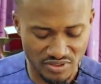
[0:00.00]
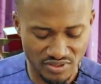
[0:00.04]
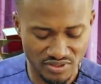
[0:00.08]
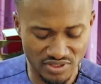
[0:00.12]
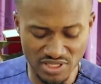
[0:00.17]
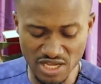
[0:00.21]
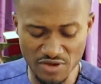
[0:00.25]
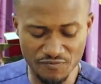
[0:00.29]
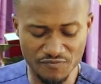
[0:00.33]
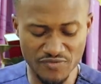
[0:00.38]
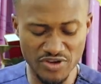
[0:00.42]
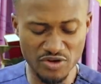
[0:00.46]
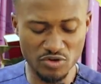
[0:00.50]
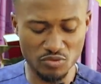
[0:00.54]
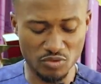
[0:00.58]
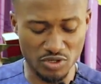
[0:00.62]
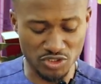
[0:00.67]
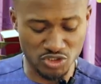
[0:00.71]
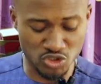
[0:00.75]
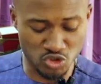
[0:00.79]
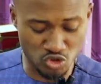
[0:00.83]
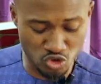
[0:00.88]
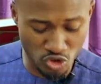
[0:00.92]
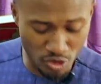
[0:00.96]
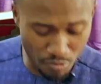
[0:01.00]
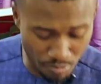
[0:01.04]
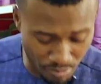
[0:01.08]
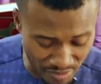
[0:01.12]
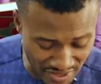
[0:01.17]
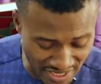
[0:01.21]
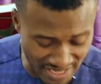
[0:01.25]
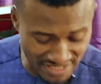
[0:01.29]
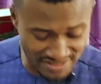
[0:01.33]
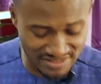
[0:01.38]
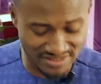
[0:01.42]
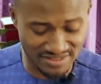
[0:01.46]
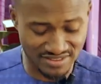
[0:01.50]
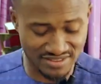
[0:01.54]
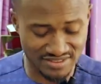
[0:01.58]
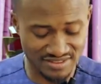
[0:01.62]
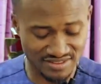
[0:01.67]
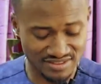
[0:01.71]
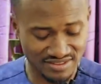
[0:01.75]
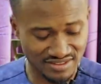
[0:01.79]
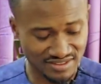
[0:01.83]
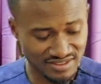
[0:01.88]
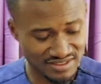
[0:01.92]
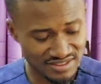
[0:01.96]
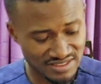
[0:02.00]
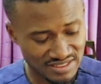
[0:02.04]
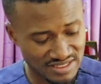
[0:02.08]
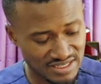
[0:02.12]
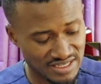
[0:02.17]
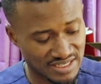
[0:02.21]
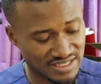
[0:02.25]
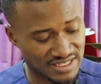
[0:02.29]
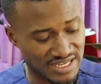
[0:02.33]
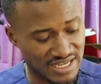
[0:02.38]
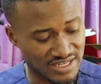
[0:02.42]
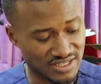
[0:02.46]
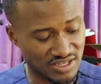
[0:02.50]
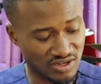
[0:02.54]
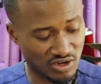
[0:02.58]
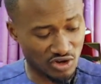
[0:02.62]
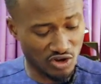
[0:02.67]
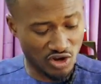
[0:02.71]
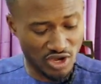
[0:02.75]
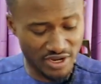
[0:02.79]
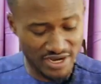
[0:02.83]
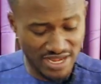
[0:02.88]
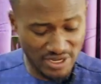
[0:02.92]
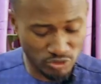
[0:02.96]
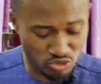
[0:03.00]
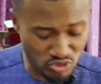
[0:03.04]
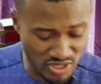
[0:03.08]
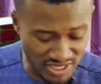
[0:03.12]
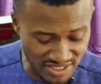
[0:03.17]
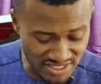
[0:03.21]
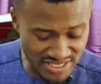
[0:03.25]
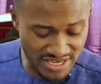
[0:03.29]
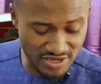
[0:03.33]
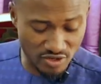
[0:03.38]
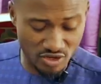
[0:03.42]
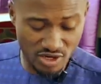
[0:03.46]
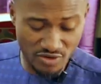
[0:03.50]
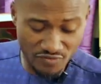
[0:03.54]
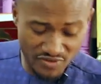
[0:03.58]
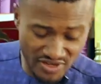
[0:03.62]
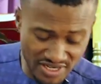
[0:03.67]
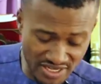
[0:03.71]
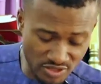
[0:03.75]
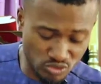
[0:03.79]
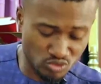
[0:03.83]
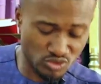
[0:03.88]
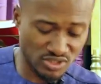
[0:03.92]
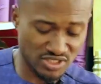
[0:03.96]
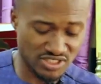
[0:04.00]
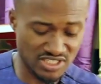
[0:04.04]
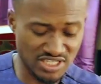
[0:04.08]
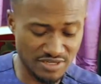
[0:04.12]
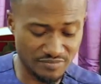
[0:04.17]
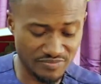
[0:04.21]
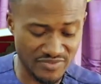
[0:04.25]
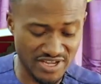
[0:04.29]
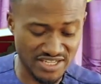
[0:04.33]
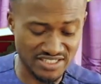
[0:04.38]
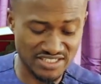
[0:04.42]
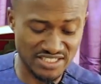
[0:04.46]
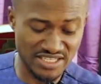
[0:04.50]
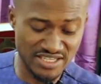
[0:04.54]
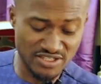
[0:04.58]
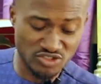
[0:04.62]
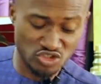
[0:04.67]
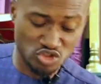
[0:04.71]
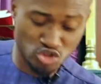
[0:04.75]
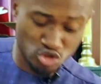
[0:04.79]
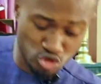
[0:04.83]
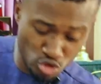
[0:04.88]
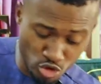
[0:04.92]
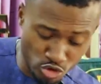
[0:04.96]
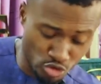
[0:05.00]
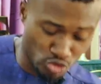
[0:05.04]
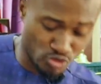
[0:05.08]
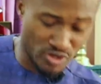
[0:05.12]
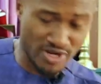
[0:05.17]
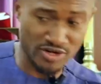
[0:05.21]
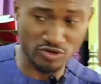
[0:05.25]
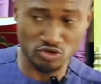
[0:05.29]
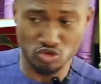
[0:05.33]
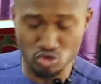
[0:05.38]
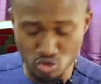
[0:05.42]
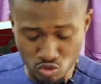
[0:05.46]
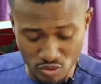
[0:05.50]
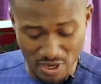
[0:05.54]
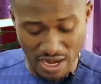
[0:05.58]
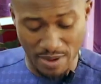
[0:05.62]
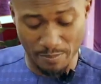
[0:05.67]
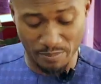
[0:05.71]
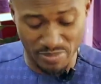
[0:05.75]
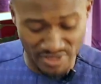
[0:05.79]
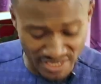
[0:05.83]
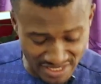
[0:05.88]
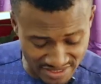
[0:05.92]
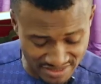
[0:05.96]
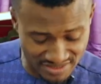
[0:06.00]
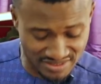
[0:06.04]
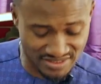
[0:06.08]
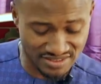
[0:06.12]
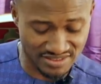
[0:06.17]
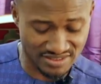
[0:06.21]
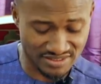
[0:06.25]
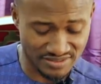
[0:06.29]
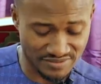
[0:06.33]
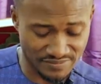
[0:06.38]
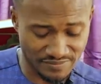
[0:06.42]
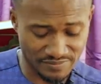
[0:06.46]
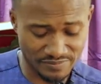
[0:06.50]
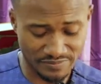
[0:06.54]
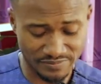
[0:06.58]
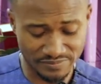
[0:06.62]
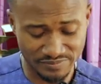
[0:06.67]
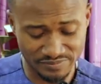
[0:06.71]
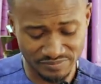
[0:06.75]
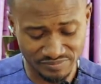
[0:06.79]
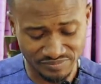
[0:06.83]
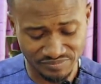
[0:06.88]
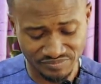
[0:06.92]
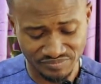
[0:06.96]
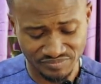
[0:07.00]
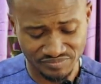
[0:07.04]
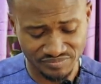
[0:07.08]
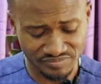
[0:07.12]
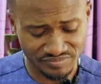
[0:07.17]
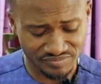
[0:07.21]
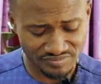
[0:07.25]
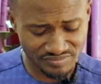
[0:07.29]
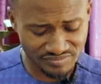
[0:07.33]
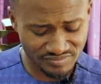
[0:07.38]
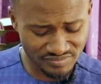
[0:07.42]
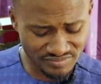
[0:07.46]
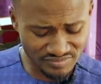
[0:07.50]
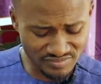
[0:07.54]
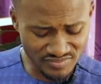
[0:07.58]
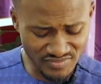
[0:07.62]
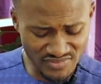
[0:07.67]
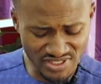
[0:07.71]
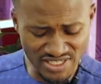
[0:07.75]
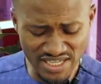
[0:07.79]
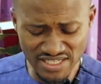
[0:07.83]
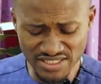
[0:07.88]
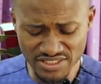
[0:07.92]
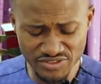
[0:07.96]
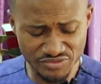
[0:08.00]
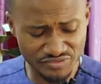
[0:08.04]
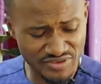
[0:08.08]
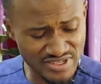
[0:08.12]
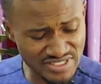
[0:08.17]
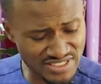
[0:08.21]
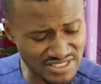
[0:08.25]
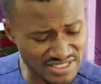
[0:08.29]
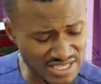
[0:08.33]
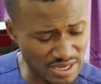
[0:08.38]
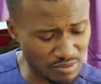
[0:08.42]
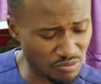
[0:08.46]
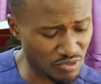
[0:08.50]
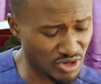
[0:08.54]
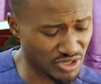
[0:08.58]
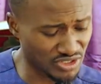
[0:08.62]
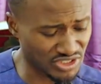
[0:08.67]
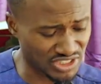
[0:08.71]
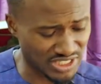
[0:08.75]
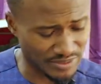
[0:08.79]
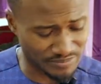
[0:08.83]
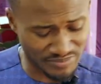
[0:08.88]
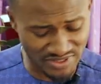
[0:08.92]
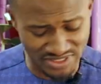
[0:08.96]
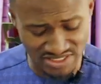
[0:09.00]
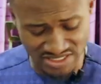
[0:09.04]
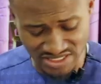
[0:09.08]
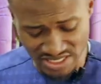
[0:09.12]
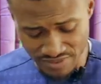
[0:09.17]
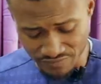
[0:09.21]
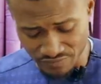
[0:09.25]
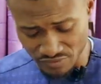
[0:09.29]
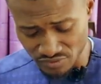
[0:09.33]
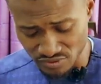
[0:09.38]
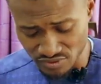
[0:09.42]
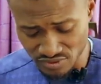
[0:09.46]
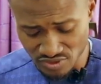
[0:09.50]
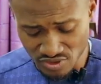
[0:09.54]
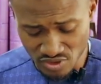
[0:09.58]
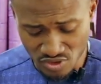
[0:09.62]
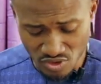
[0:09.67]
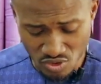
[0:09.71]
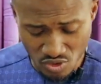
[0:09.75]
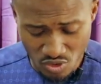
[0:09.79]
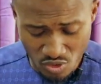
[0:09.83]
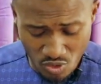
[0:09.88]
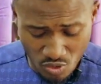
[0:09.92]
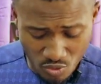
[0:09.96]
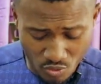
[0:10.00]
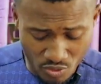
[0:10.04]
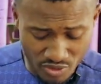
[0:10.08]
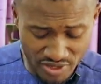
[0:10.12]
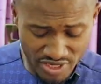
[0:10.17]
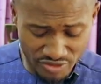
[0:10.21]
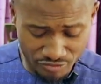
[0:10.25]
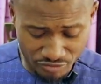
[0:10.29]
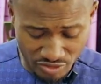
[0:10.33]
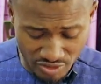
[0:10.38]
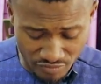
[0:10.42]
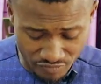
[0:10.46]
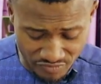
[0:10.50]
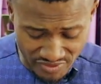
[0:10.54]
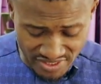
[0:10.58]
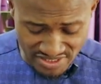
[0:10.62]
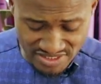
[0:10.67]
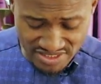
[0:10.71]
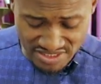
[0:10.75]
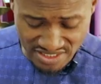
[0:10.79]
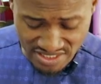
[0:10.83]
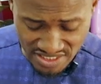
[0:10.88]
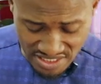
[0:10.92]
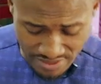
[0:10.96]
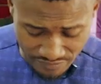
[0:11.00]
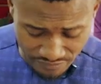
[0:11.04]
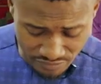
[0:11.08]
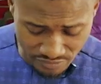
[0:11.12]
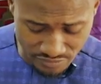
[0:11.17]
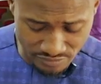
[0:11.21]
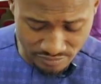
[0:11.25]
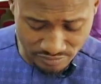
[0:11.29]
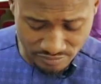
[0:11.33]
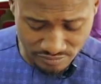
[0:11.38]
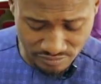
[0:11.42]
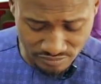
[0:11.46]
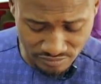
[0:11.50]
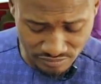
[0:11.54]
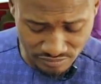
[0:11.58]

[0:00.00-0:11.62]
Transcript: David was so blessed that the Lord had to enter a covenant with him, that his children too are blessed. That is 1 Samuel chapter 7. We read from verse 11.